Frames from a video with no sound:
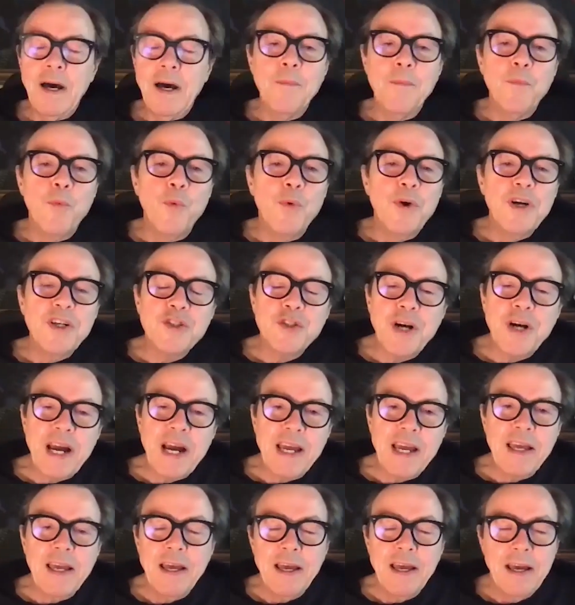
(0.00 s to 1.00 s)
We're
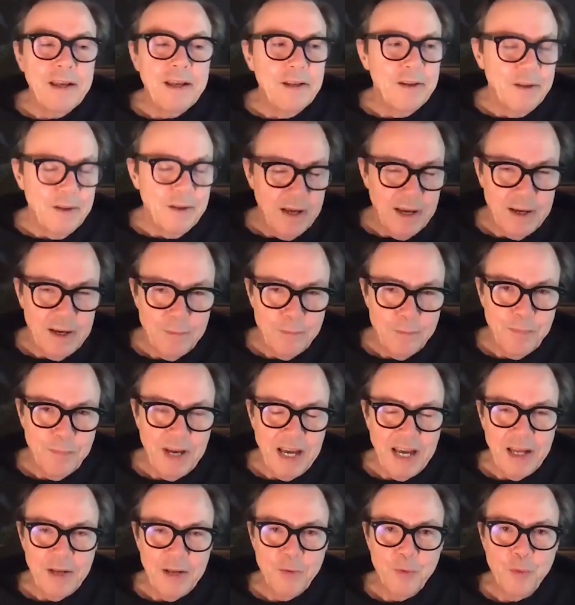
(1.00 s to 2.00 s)
tracking it,
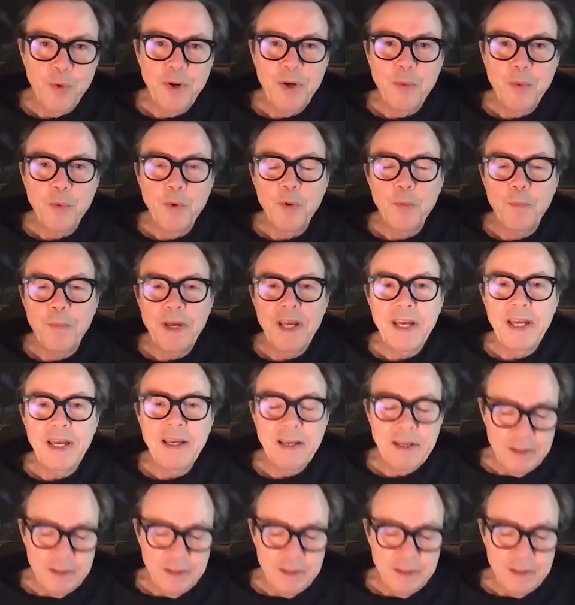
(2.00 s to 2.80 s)
and we will be